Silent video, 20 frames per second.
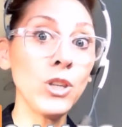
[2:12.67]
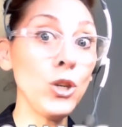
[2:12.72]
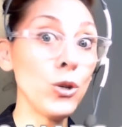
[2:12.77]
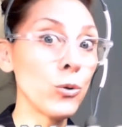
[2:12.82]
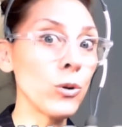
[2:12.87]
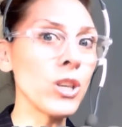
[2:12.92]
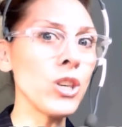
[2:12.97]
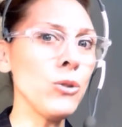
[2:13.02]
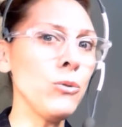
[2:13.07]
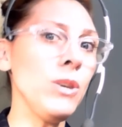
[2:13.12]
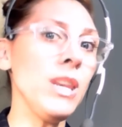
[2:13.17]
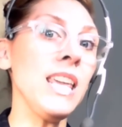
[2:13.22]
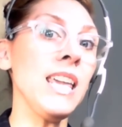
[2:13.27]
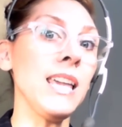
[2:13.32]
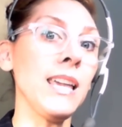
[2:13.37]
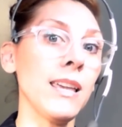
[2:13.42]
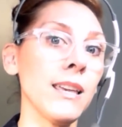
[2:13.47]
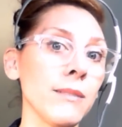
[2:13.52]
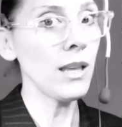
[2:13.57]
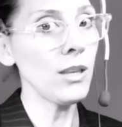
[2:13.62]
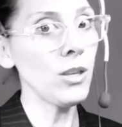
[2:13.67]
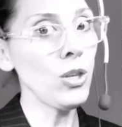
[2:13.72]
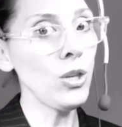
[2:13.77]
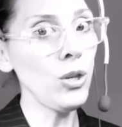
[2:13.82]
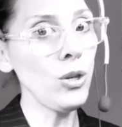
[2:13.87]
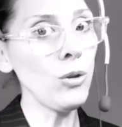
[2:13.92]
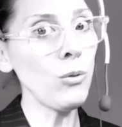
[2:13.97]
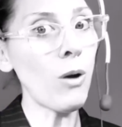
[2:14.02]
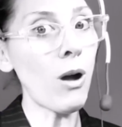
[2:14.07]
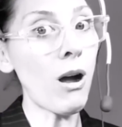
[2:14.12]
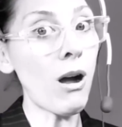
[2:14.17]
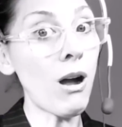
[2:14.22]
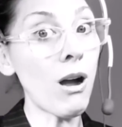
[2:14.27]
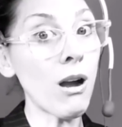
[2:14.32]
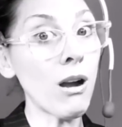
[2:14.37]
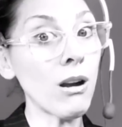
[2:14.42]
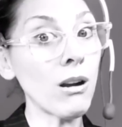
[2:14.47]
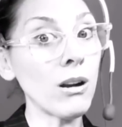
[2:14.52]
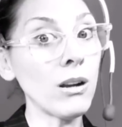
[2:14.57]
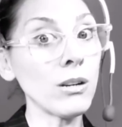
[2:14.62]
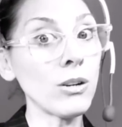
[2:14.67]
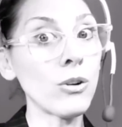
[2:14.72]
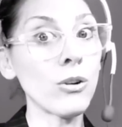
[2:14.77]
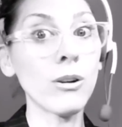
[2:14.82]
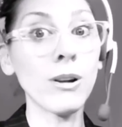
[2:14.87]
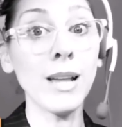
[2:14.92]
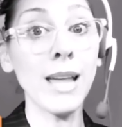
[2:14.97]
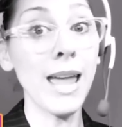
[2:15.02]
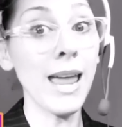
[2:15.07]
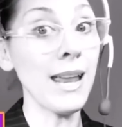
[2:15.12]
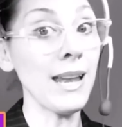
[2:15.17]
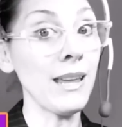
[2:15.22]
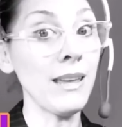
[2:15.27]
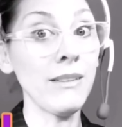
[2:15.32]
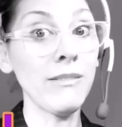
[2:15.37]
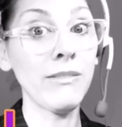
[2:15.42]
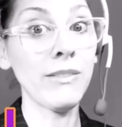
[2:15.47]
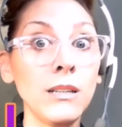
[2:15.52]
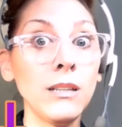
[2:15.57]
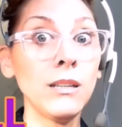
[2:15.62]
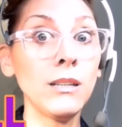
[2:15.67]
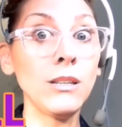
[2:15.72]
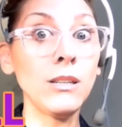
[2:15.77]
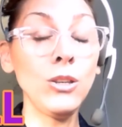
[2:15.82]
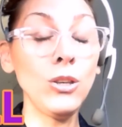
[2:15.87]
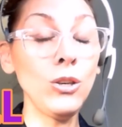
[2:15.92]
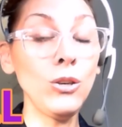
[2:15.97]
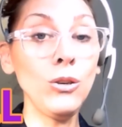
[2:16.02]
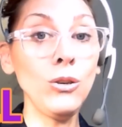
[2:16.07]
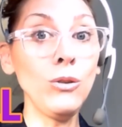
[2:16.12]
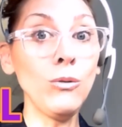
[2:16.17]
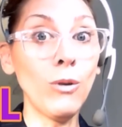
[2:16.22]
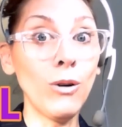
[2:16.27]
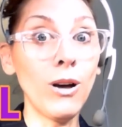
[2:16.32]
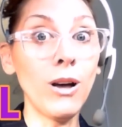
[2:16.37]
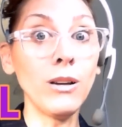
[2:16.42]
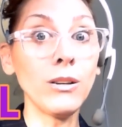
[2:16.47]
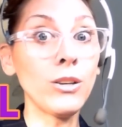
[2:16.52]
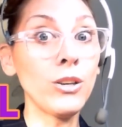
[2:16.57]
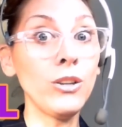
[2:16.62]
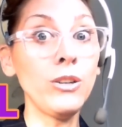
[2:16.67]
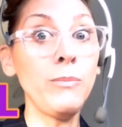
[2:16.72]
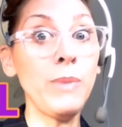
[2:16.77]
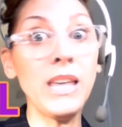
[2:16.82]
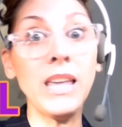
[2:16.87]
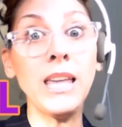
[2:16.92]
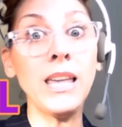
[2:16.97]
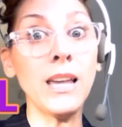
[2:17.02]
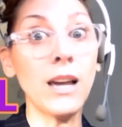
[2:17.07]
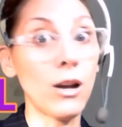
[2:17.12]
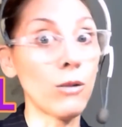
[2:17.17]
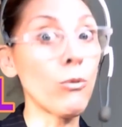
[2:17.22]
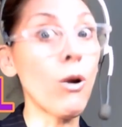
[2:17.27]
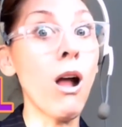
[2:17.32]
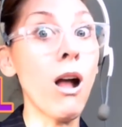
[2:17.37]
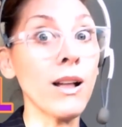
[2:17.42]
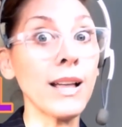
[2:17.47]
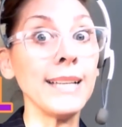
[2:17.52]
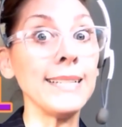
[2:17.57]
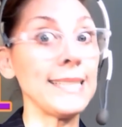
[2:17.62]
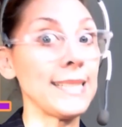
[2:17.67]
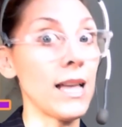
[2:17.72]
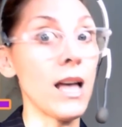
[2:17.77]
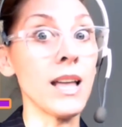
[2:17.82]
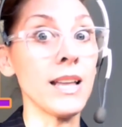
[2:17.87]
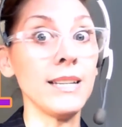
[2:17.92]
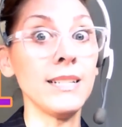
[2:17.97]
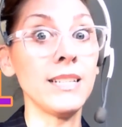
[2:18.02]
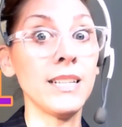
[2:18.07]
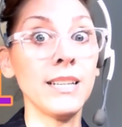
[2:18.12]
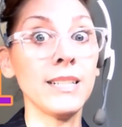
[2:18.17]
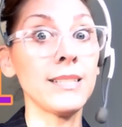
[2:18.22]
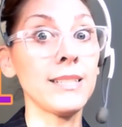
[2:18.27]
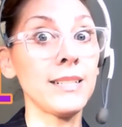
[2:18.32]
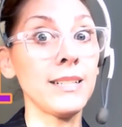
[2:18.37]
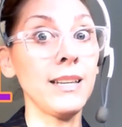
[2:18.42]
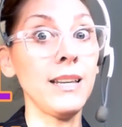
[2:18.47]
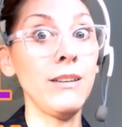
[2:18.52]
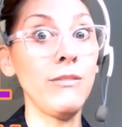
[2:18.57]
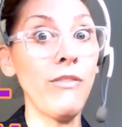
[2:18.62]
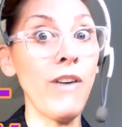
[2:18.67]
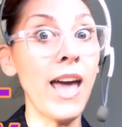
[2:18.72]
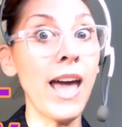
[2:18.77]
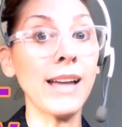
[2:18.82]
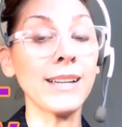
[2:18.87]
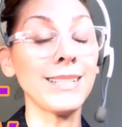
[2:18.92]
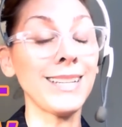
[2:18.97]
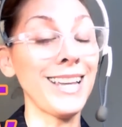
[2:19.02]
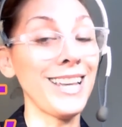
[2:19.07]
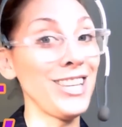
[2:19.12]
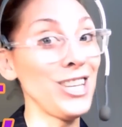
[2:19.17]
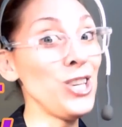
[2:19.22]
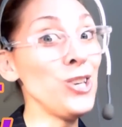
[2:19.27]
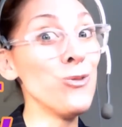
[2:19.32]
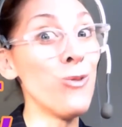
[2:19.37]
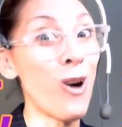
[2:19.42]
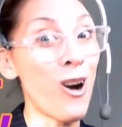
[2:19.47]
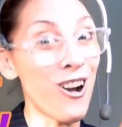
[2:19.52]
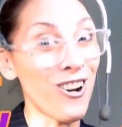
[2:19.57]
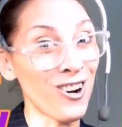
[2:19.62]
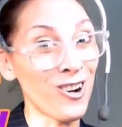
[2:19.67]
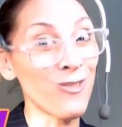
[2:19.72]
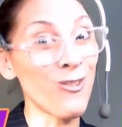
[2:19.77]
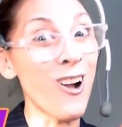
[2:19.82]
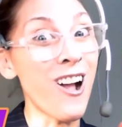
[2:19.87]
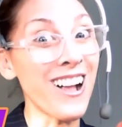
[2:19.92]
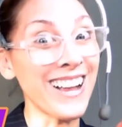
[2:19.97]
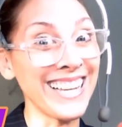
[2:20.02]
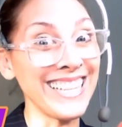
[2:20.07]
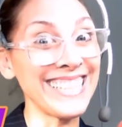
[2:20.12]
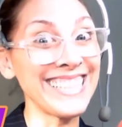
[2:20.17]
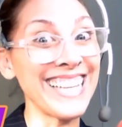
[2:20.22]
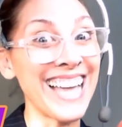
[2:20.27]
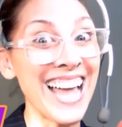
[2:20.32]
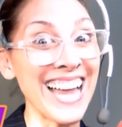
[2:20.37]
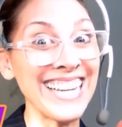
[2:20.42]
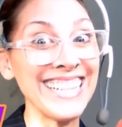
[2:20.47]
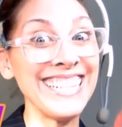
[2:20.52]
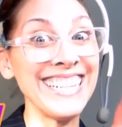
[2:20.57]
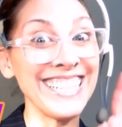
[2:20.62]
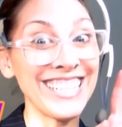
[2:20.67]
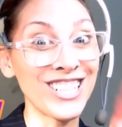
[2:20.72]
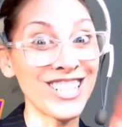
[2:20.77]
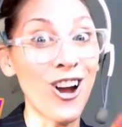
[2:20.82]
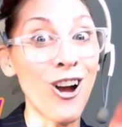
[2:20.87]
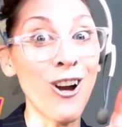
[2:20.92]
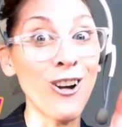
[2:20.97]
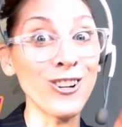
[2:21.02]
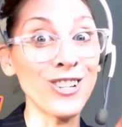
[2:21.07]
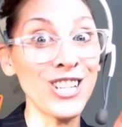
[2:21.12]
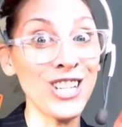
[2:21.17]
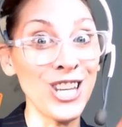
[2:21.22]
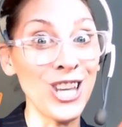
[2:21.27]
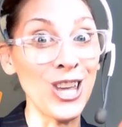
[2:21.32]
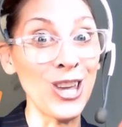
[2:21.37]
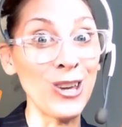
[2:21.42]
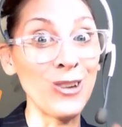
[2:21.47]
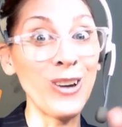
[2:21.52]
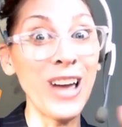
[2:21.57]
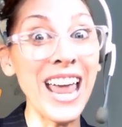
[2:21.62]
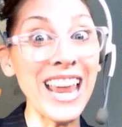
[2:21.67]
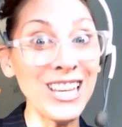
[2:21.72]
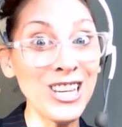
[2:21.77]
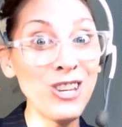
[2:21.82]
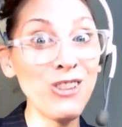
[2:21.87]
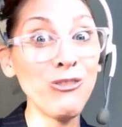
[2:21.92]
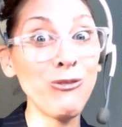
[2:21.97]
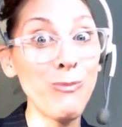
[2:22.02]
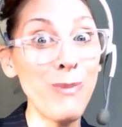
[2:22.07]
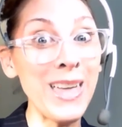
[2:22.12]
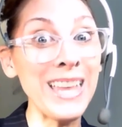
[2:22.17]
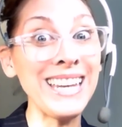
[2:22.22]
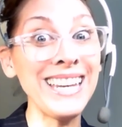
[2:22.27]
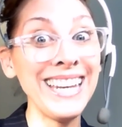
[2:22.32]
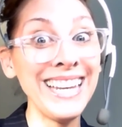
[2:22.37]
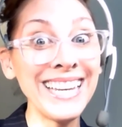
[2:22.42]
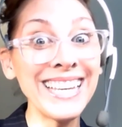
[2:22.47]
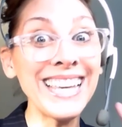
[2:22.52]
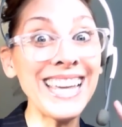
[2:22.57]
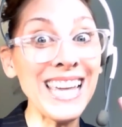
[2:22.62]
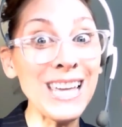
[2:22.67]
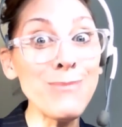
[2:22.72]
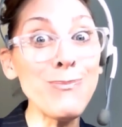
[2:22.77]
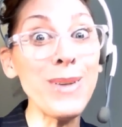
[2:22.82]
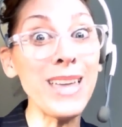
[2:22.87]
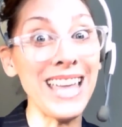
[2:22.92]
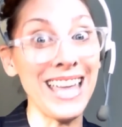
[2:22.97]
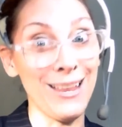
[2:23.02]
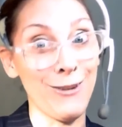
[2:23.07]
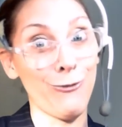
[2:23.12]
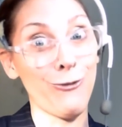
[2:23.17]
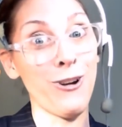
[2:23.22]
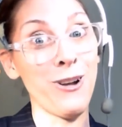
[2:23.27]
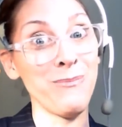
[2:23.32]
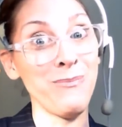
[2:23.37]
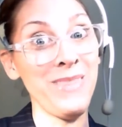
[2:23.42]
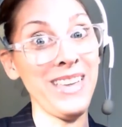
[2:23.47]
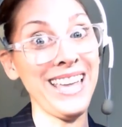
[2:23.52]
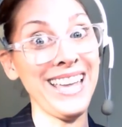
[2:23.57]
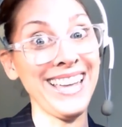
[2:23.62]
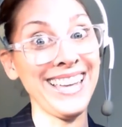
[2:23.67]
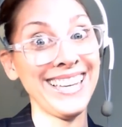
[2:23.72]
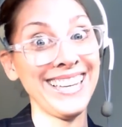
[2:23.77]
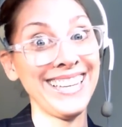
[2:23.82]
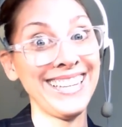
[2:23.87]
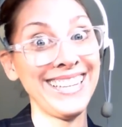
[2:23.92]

You're unique. You are creative. You could be a rocket scientist. In fact, you are a rocket scientist, aren't you? And you've been keeping it from me.